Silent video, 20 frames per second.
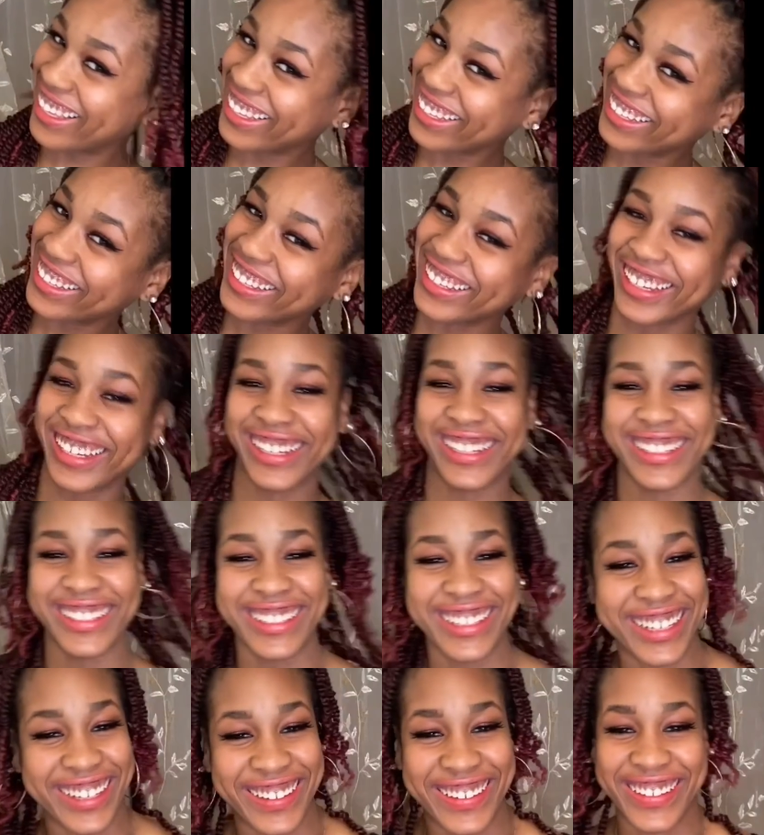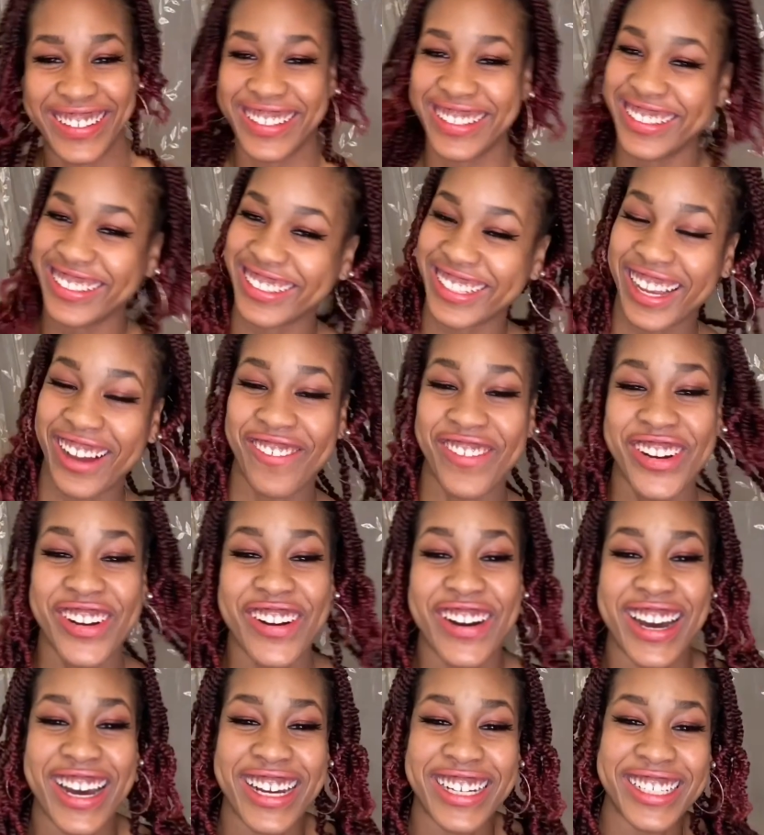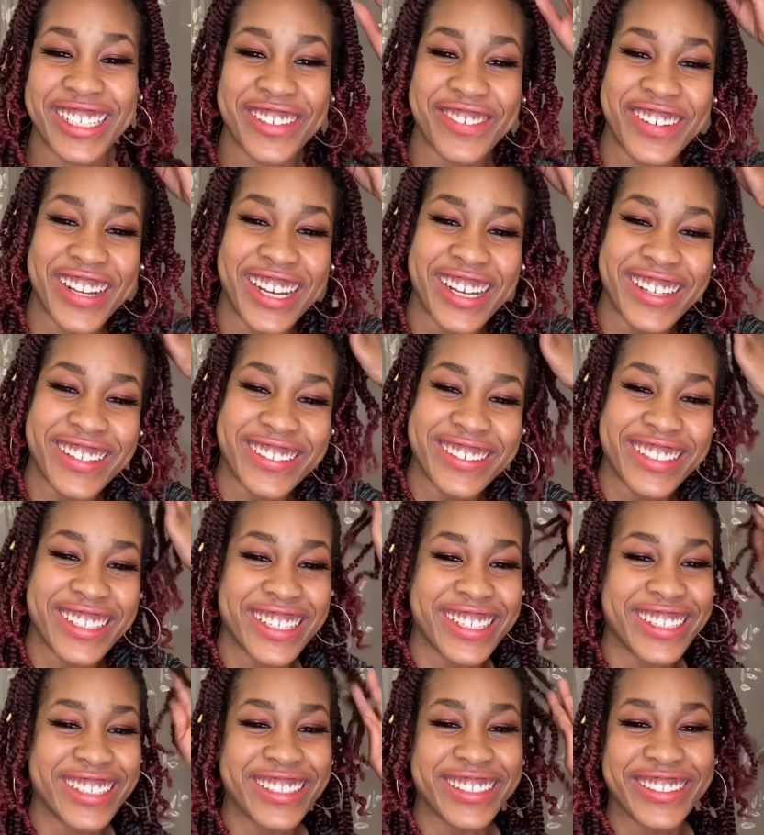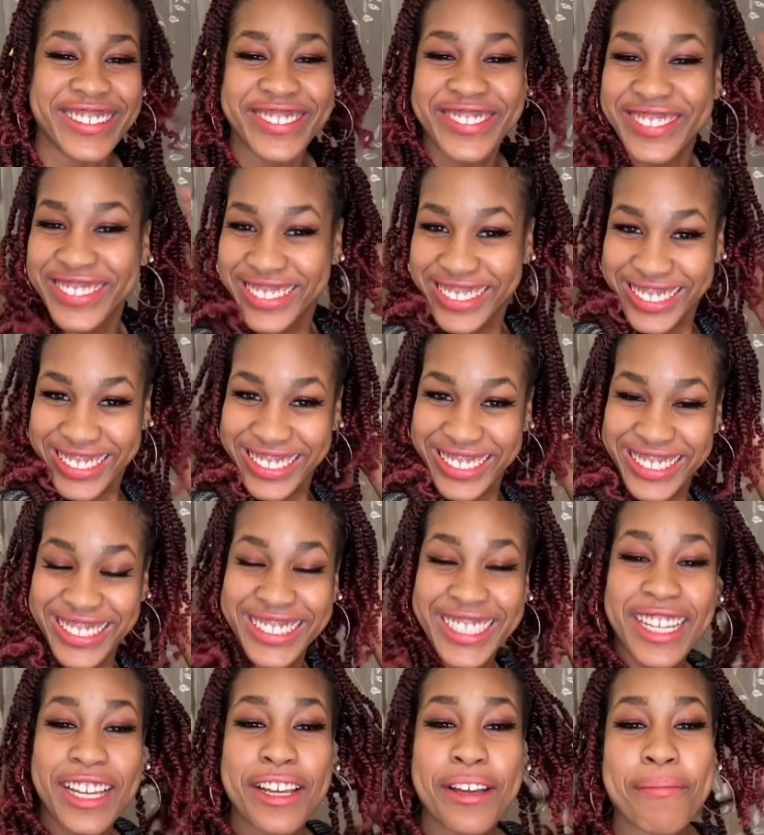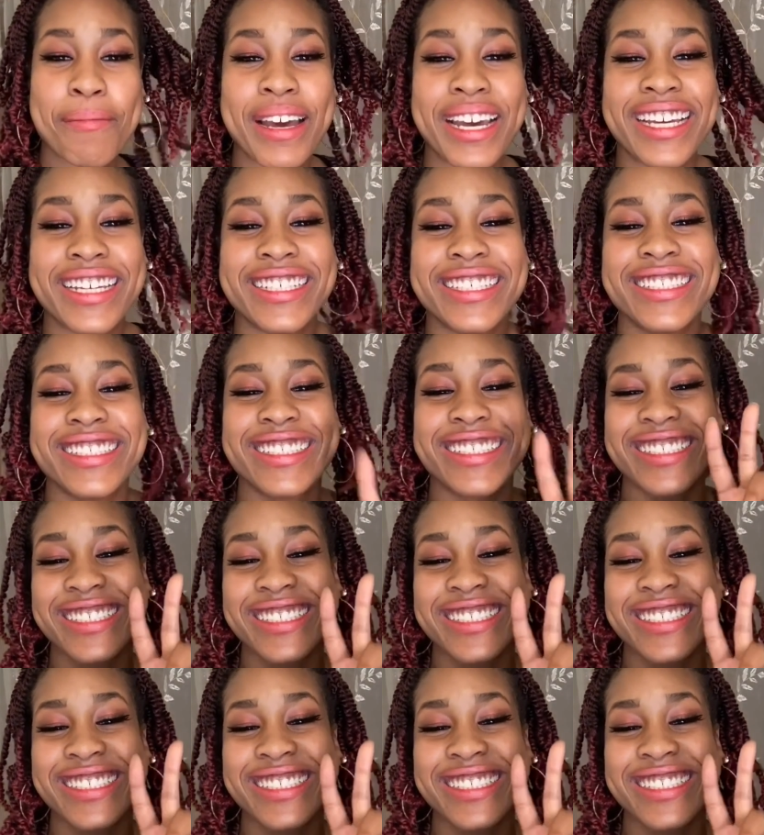Okay, all right. I'm gonna go active now. Thank you. Bye.